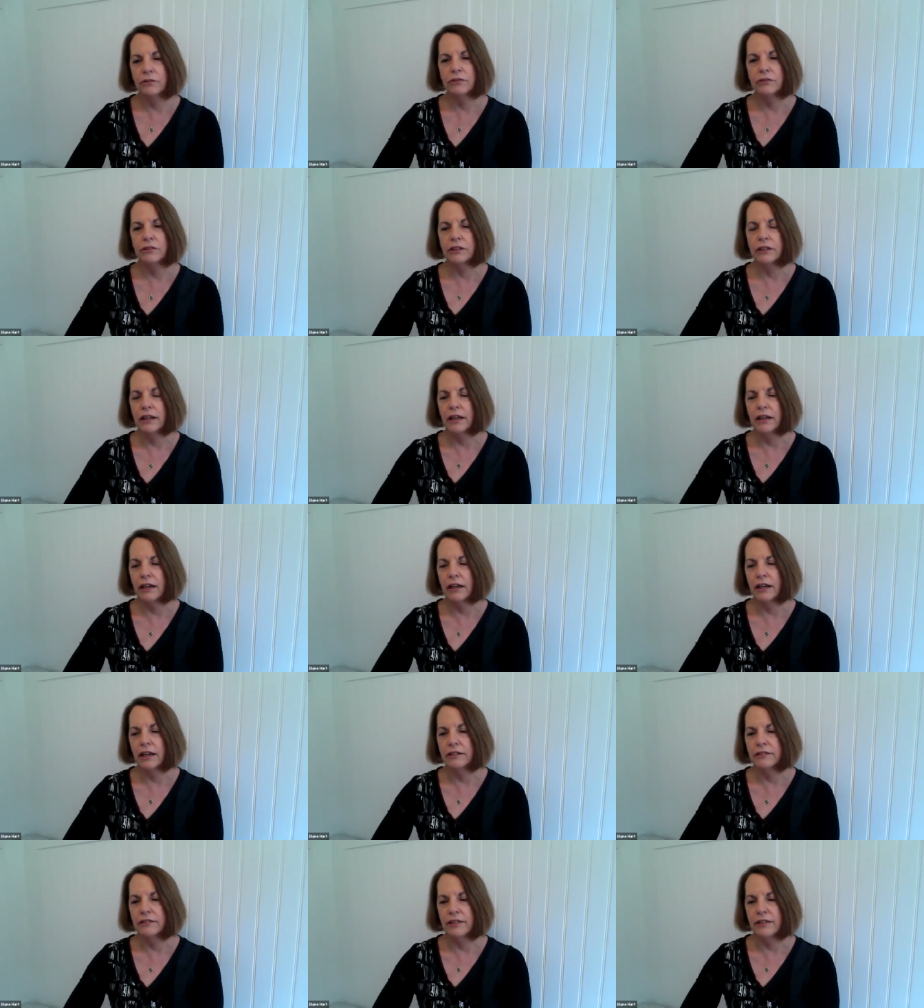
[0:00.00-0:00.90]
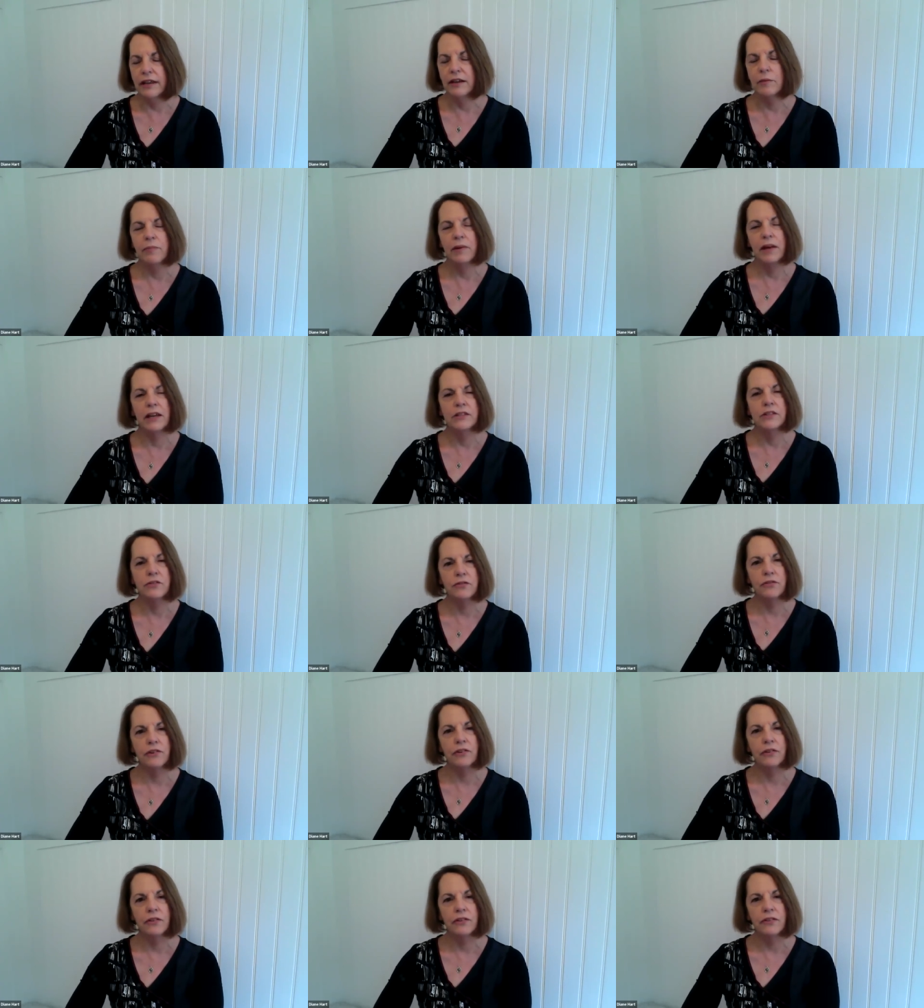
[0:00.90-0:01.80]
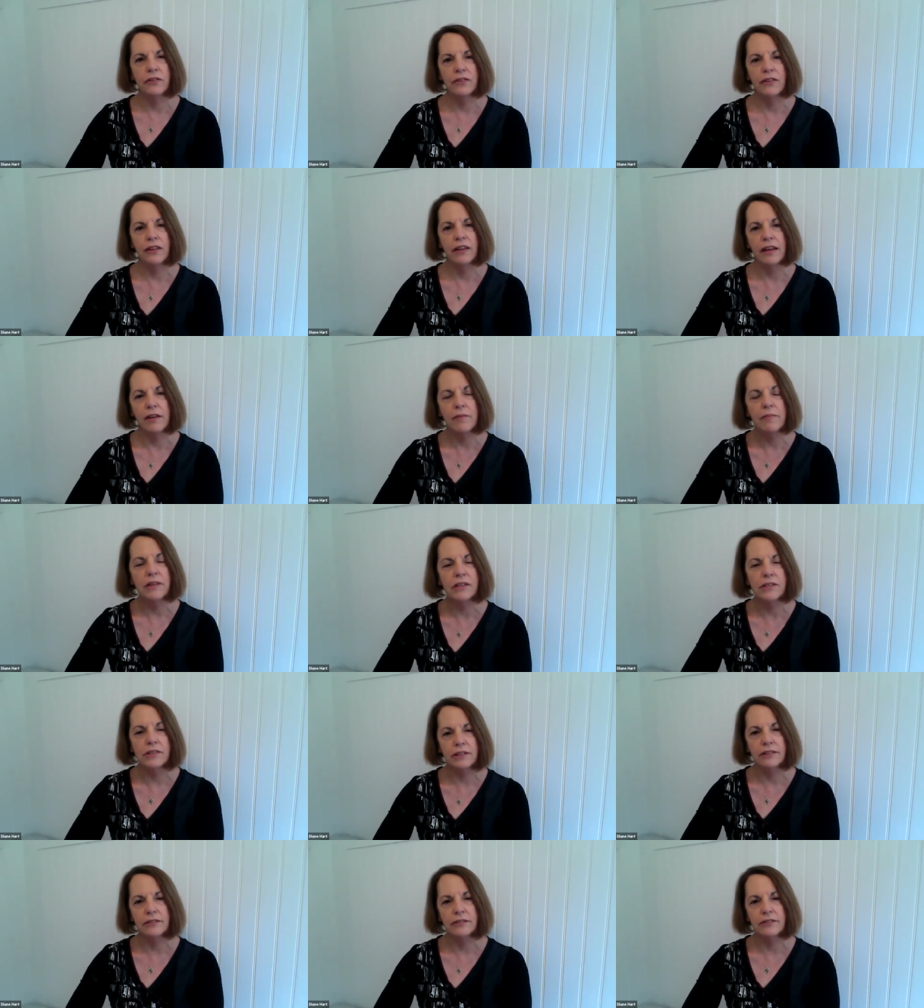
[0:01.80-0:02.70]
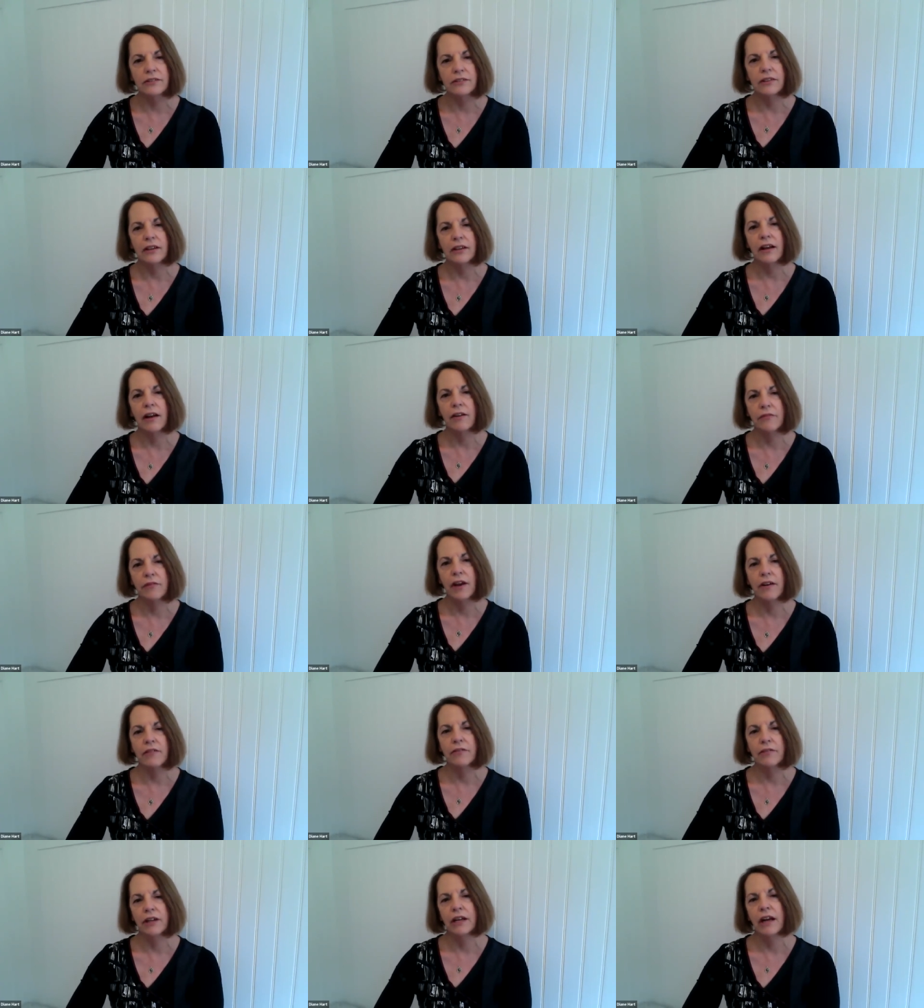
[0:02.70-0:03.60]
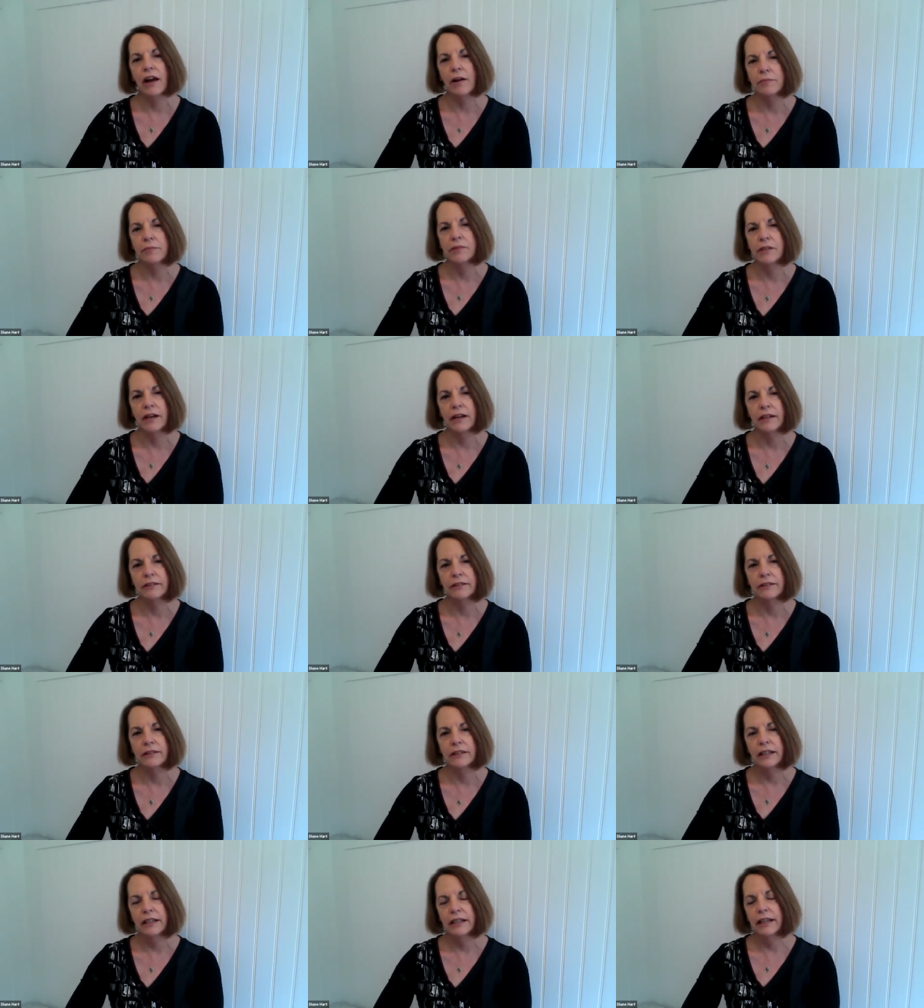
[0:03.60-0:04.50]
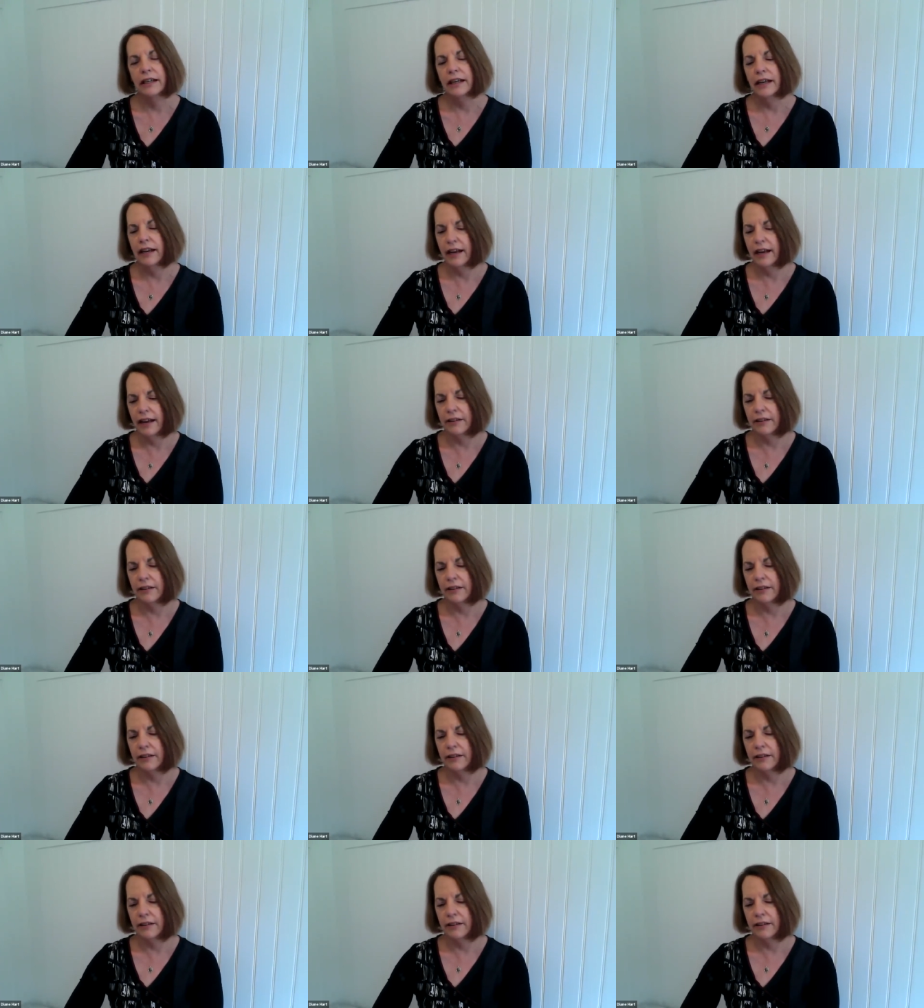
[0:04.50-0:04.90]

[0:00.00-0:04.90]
owned uh, database for the images of every object.